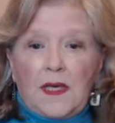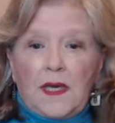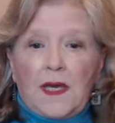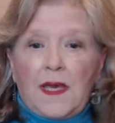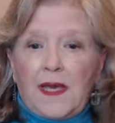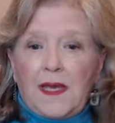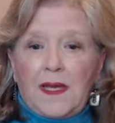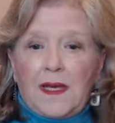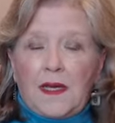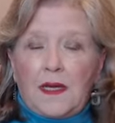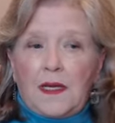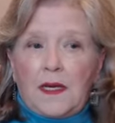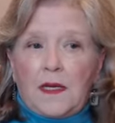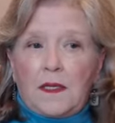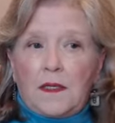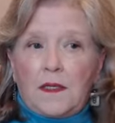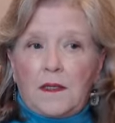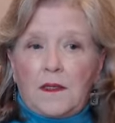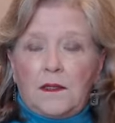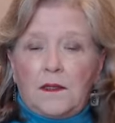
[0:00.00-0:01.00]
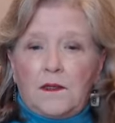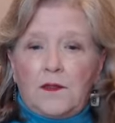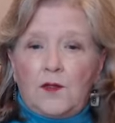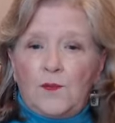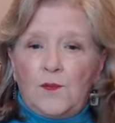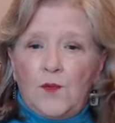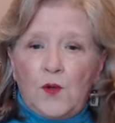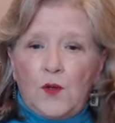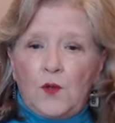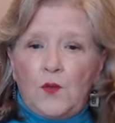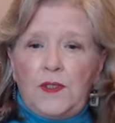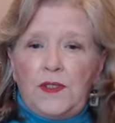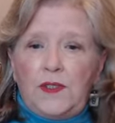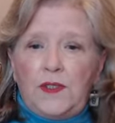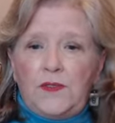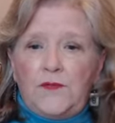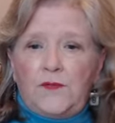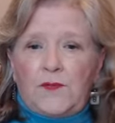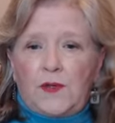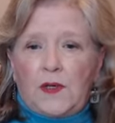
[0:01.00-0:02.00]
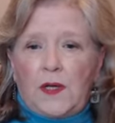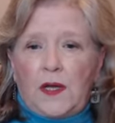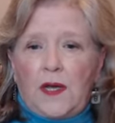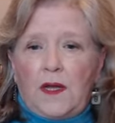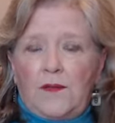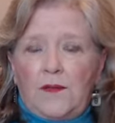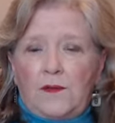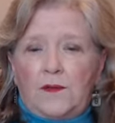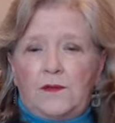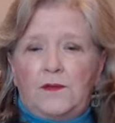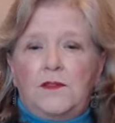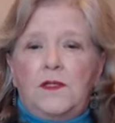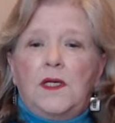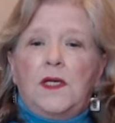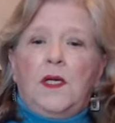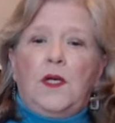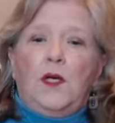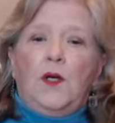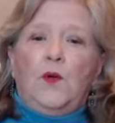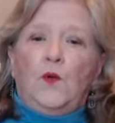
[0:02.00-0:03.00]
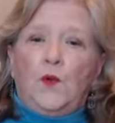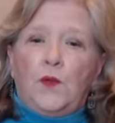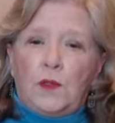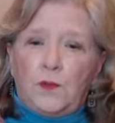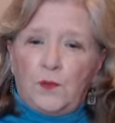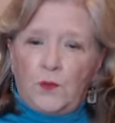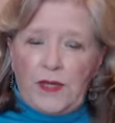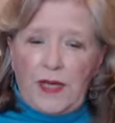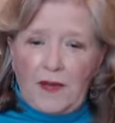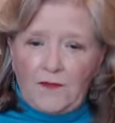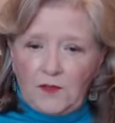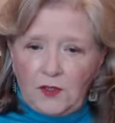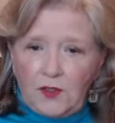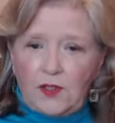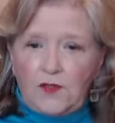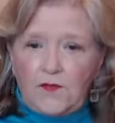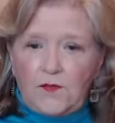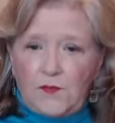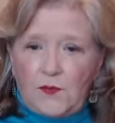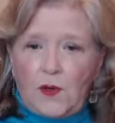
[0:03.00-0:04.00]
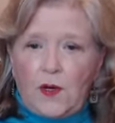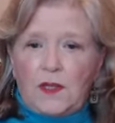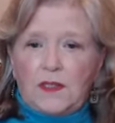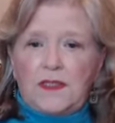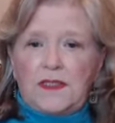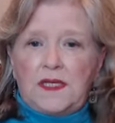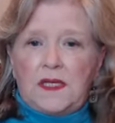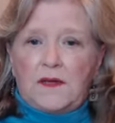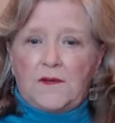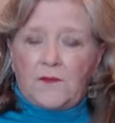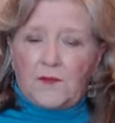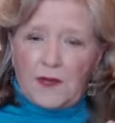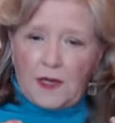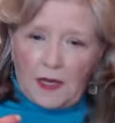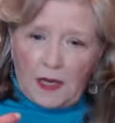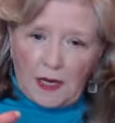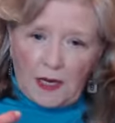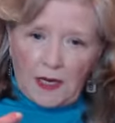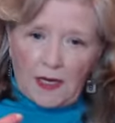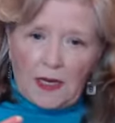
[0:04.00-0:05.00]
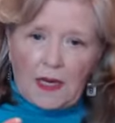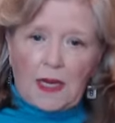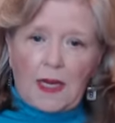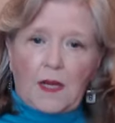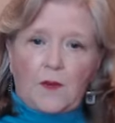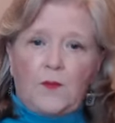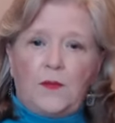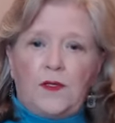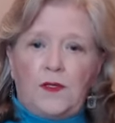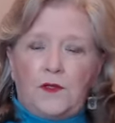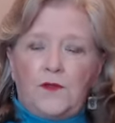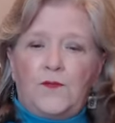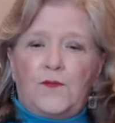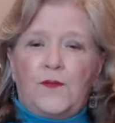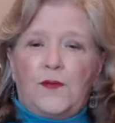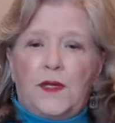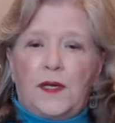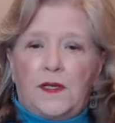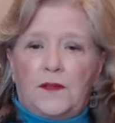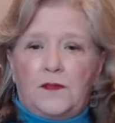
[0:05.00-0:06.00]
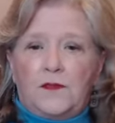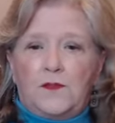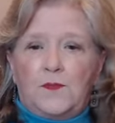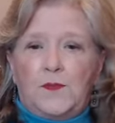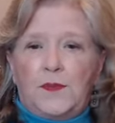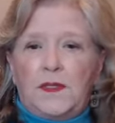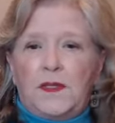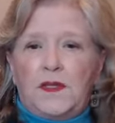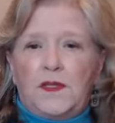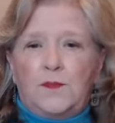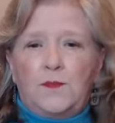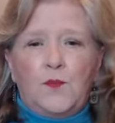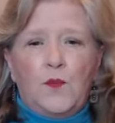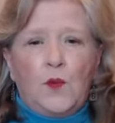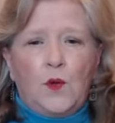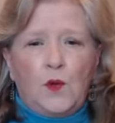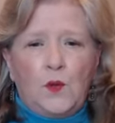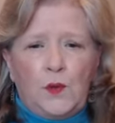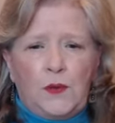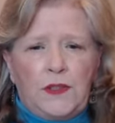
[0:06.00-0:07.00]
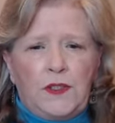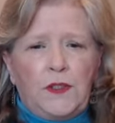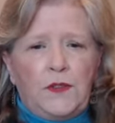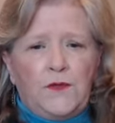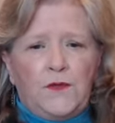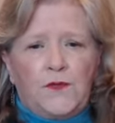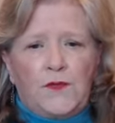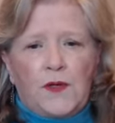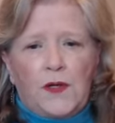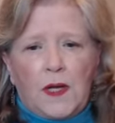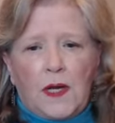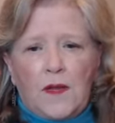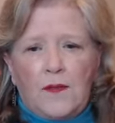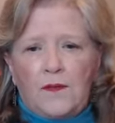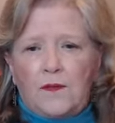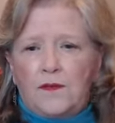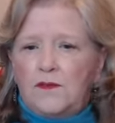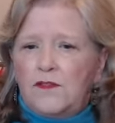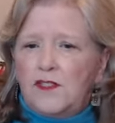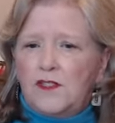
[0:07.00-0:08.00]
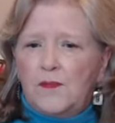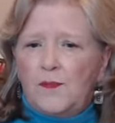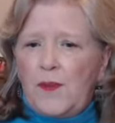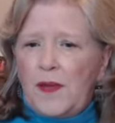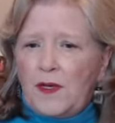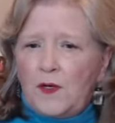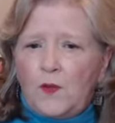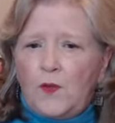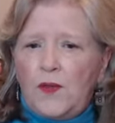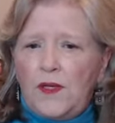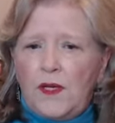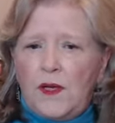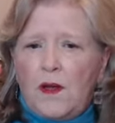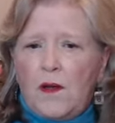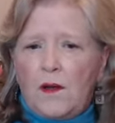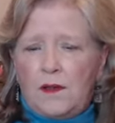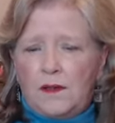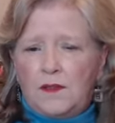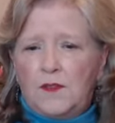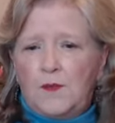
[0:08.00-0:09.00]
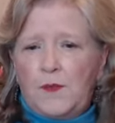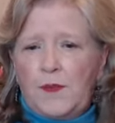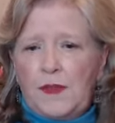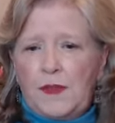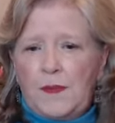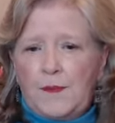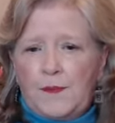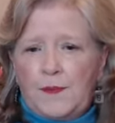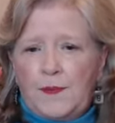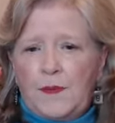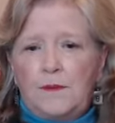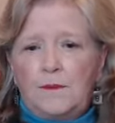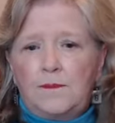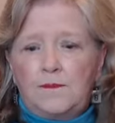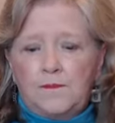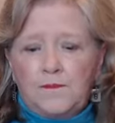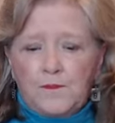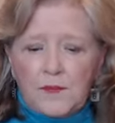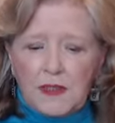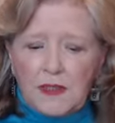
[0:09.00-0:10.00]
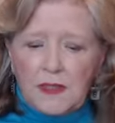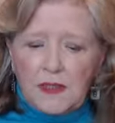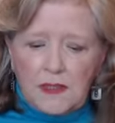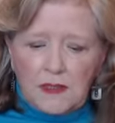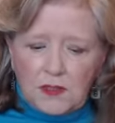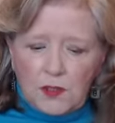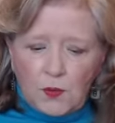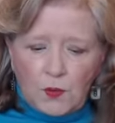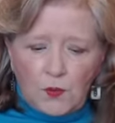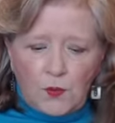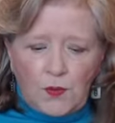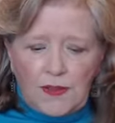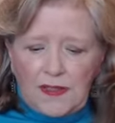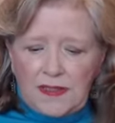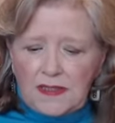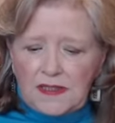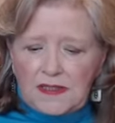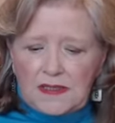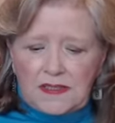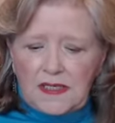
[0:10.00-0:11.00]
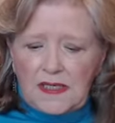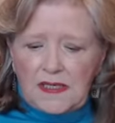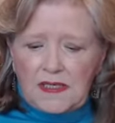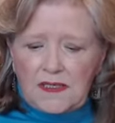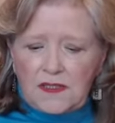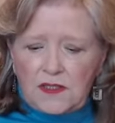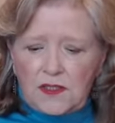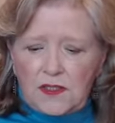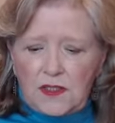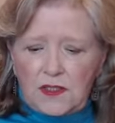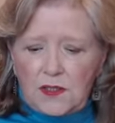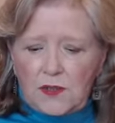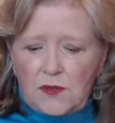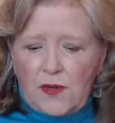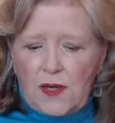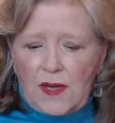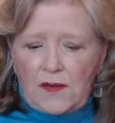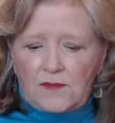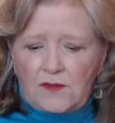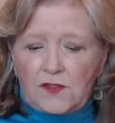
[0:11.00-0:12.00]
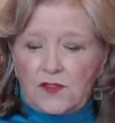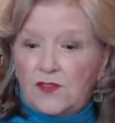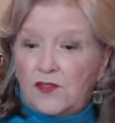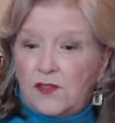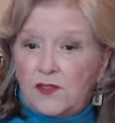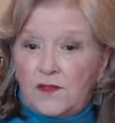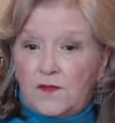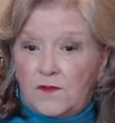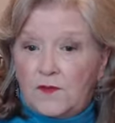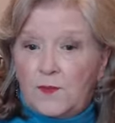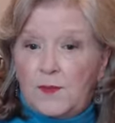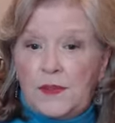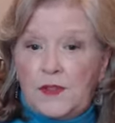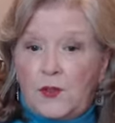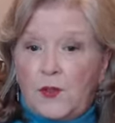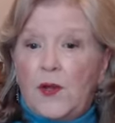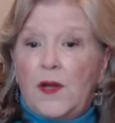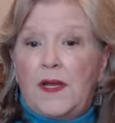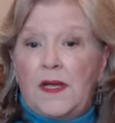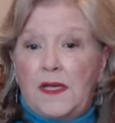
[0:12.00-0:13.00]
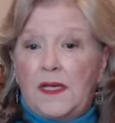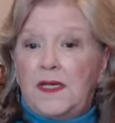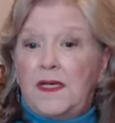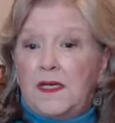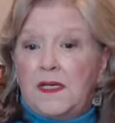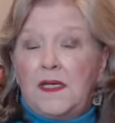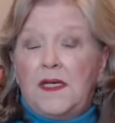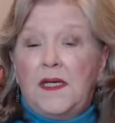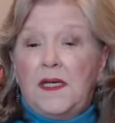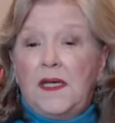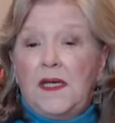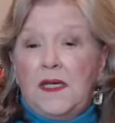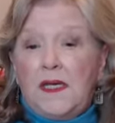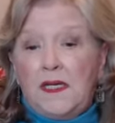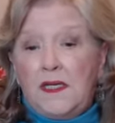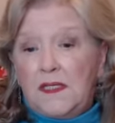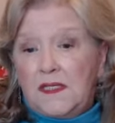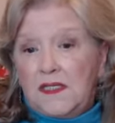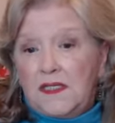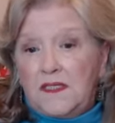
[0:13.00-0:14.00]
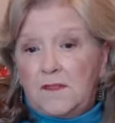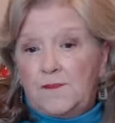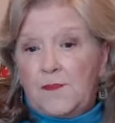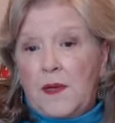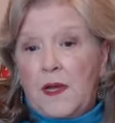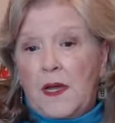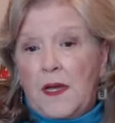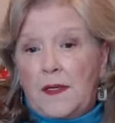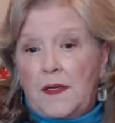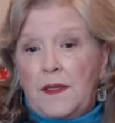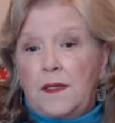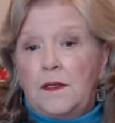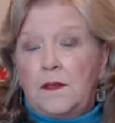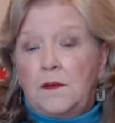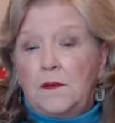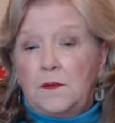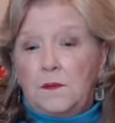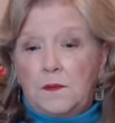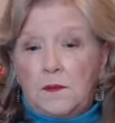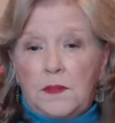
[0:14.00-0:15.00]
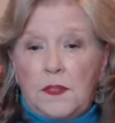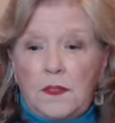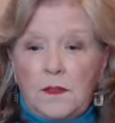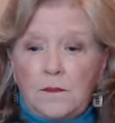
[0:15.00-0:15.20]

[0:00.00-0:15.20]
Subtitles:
And the more we do for others, we have to do for ourselves and we do for others. But the more we do for others, the better we are as people. So when it says you have to serve to be great, it's spot on.